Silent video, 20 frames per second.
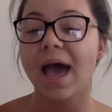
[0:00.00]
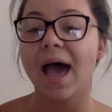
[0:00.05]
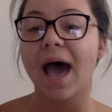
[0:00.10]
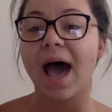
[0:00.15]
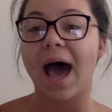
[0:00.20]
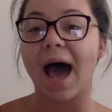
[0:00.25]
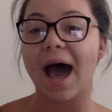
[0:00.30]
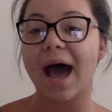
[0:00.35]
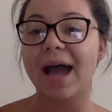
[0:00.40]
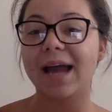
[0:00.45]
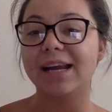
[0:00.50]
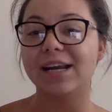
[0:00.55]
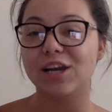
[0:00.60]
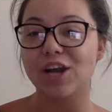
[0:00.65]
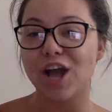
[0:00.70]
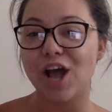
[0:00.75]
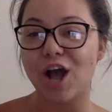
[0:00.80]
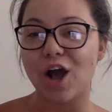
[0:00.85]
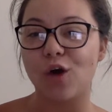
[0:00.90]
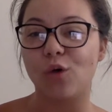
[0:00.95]
I
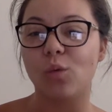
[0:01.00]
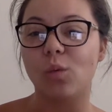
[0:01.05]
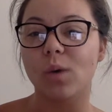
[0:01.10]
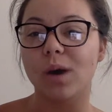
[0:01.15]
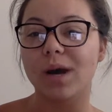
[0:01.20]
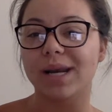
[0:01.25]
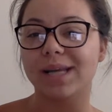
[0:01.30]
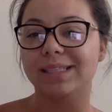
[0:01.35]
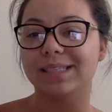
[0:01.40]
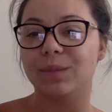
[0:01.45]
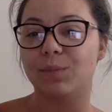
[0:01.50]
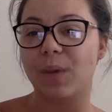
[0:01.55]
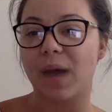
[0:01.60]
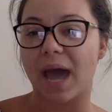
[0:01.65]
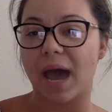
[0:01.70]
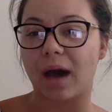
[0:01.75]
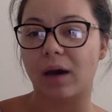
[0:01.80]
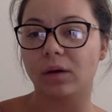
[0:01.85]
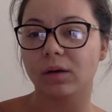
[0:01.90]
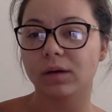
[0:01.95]
know what it's
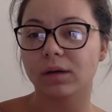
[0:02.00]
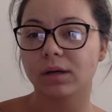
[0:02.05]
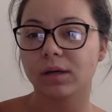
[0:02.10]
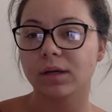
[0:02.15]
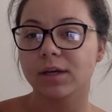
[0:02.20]
about.